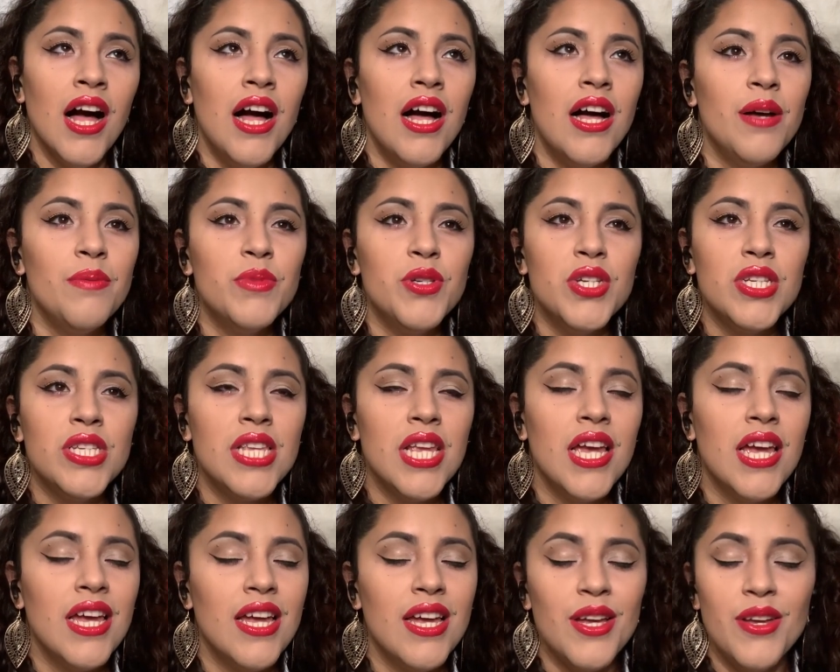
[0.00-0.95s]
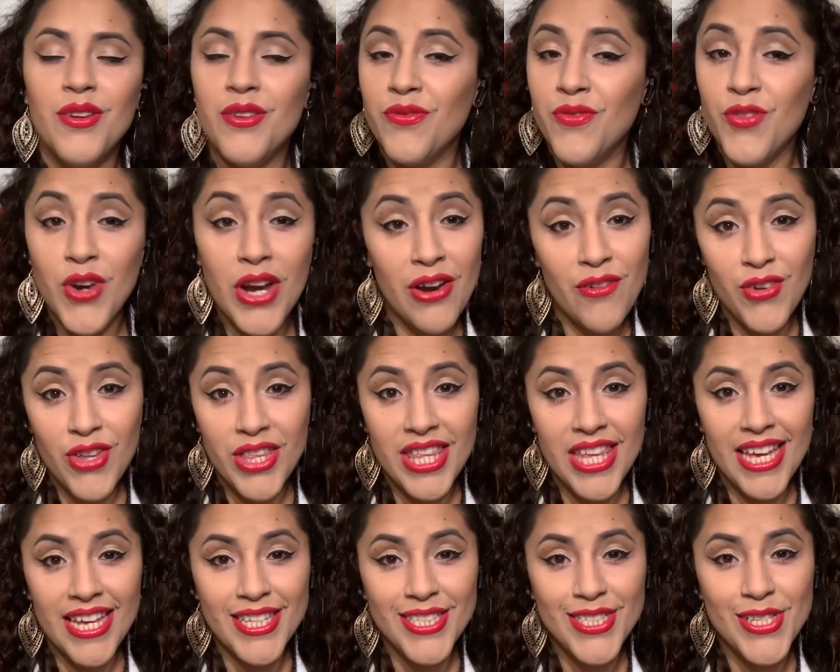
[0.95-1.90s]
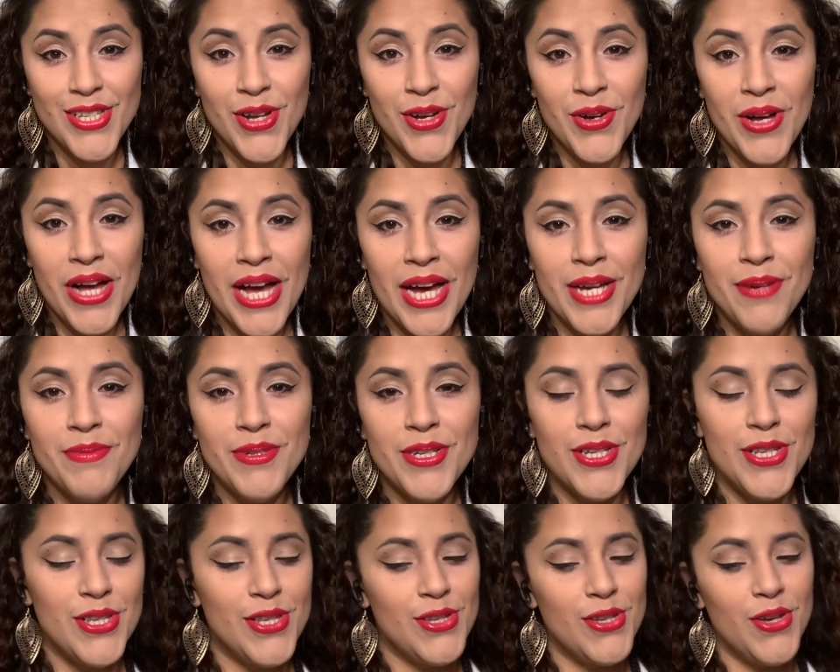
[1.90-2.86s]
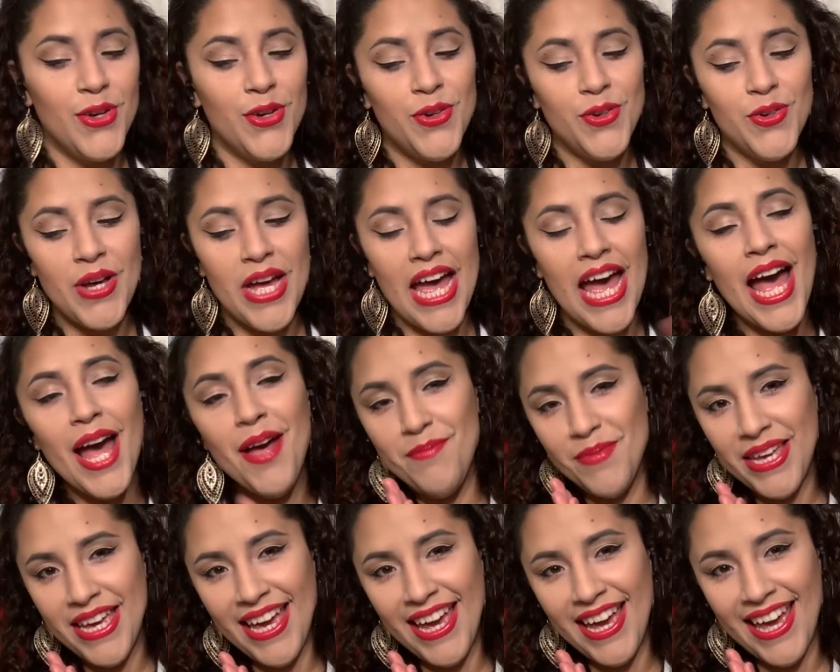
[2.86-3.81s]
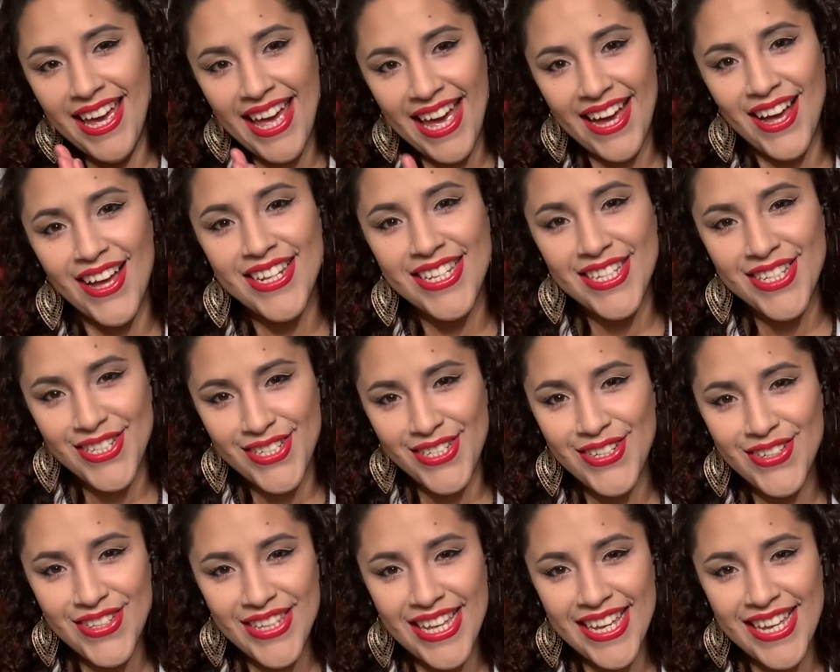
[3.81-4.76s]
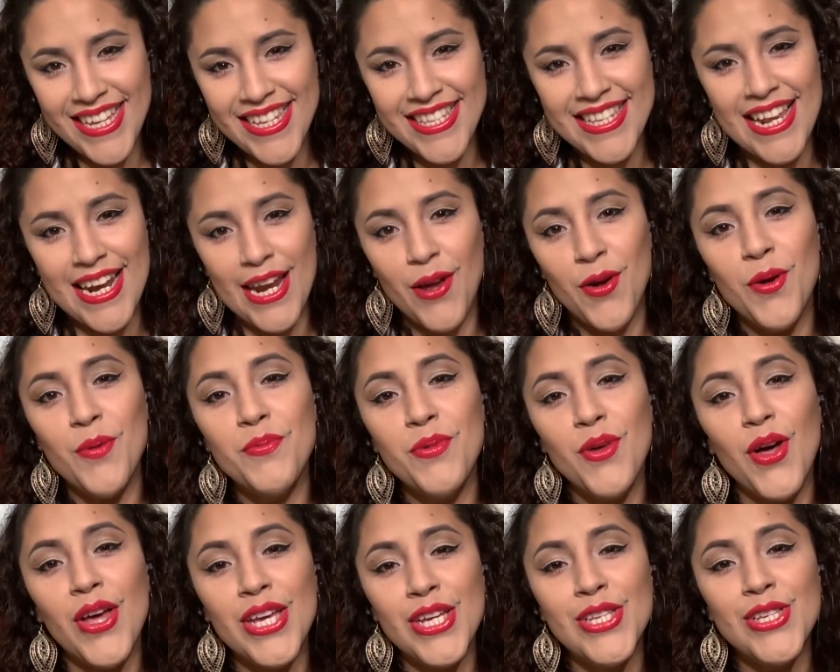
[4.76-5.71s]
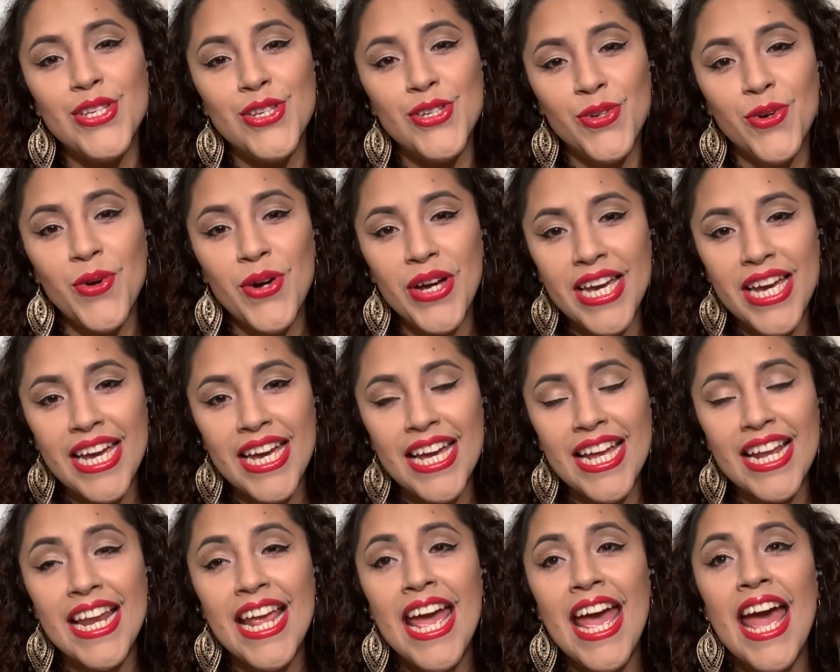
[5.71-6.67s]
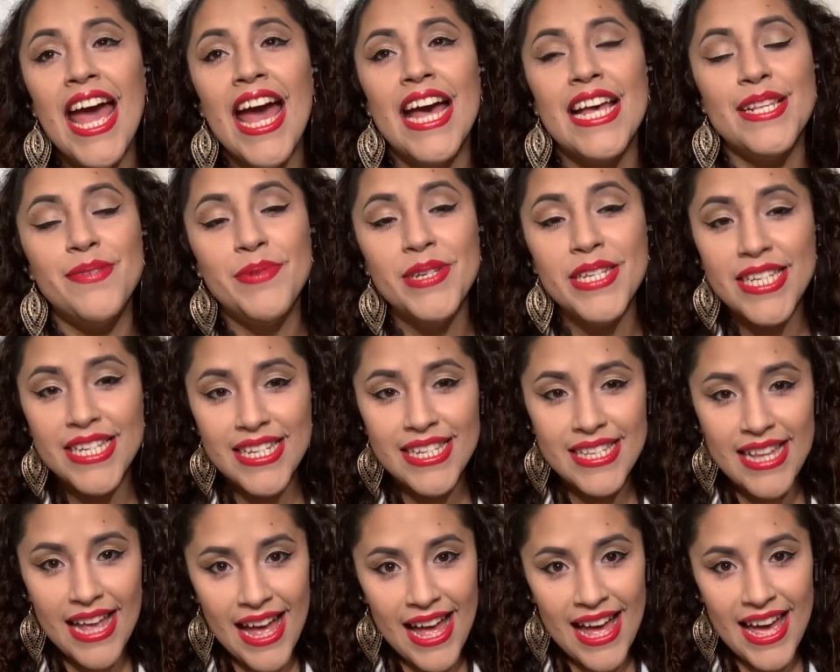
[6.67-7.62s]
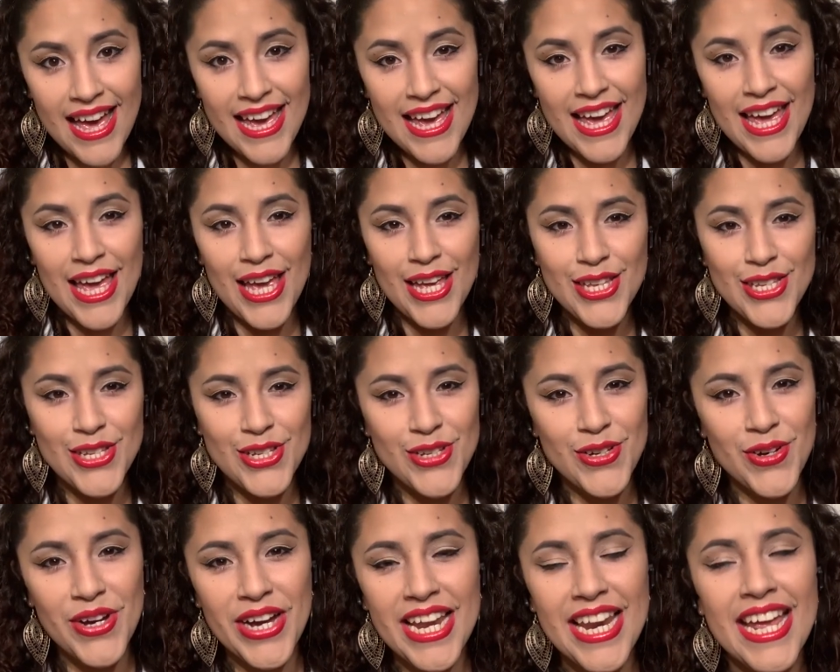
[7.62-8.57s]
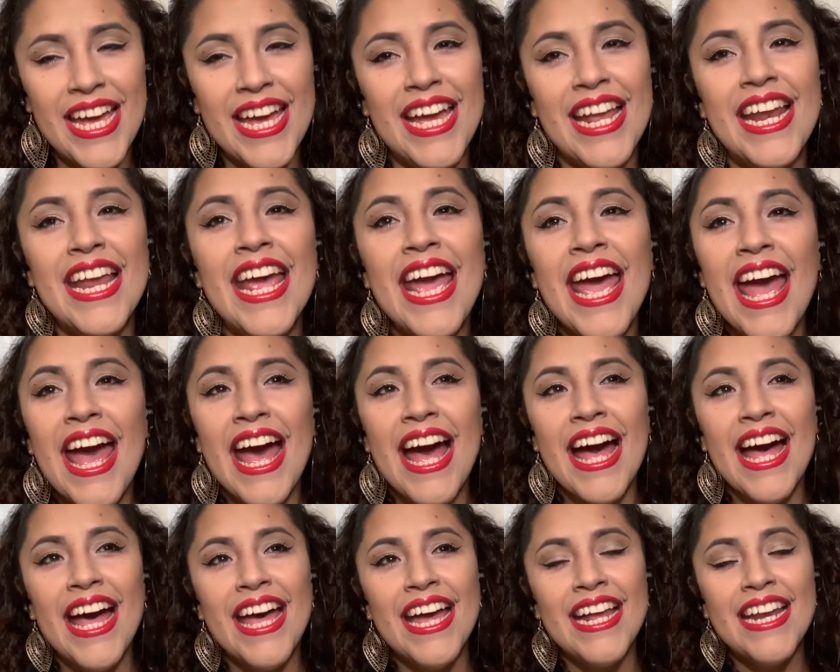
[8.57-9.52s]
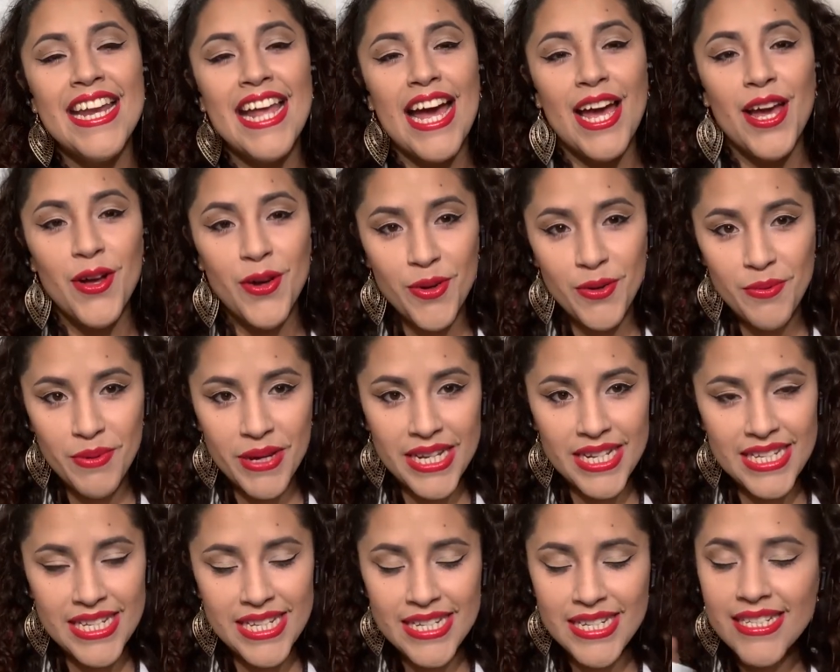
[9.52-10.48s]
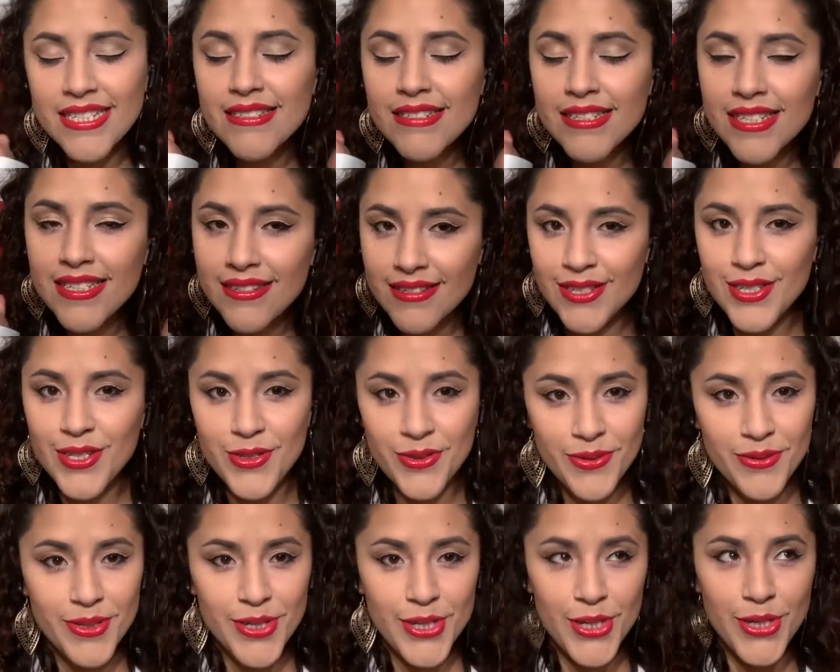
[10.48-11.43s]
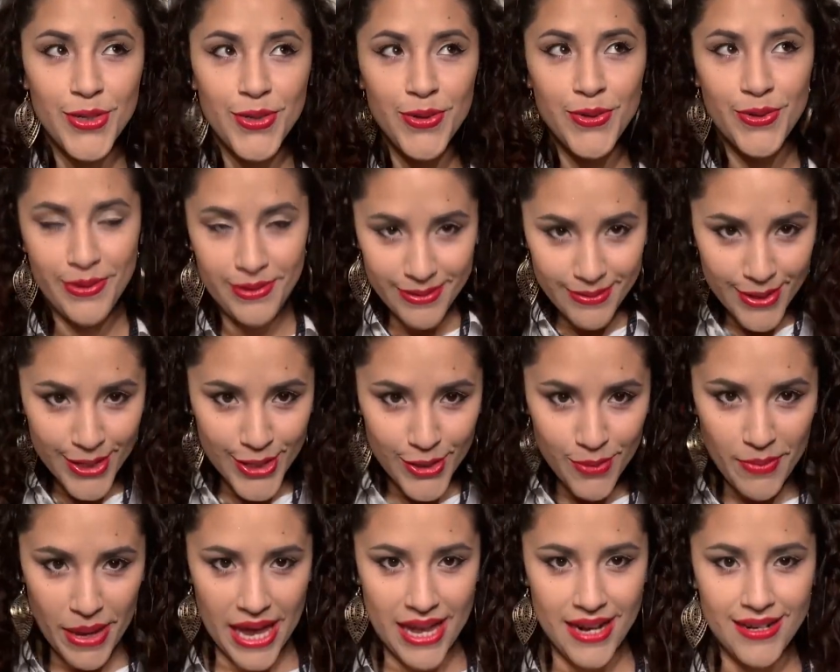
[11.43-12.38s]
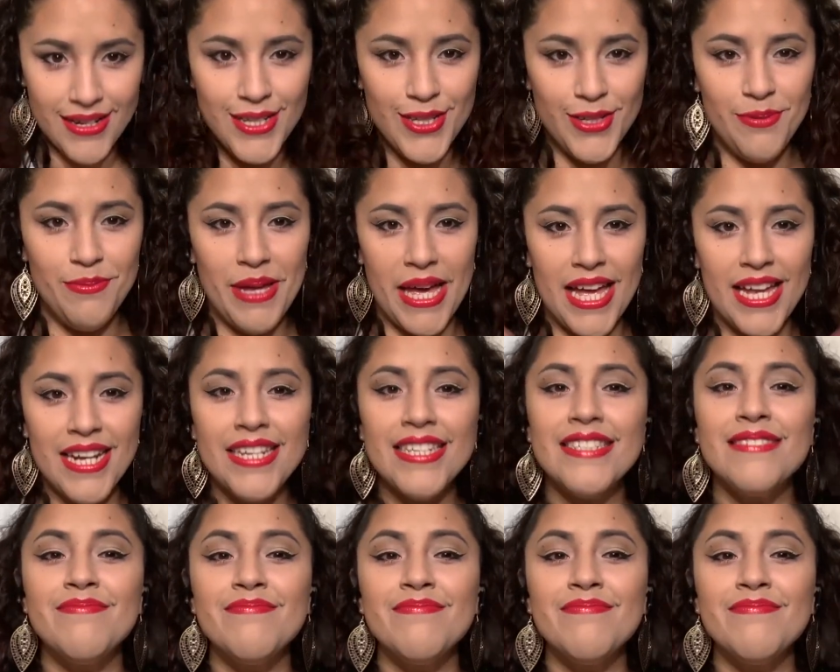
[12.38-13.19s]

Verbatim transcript: um, just for everything. So I'm just so happy I got to do this, and I hope y'all enjoy it as much as I enjoyed it. And I hope I didn't do too too bad too bad.